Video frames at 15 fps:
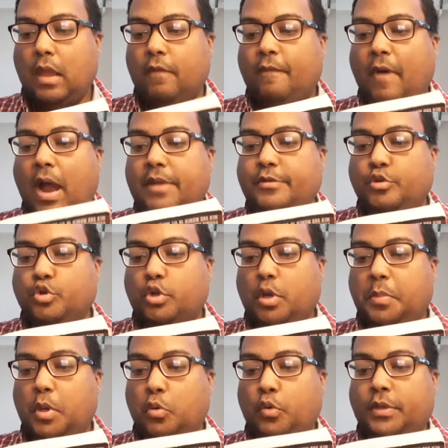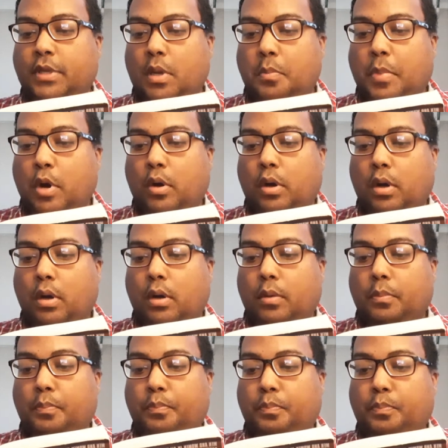Volumes could be written about
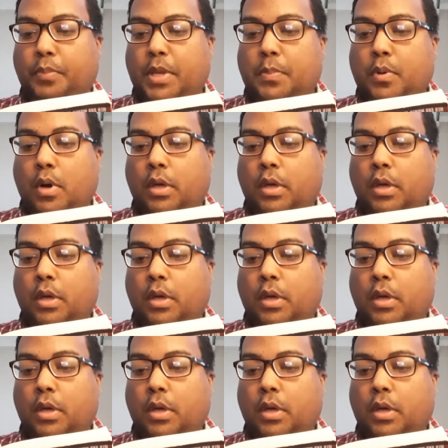people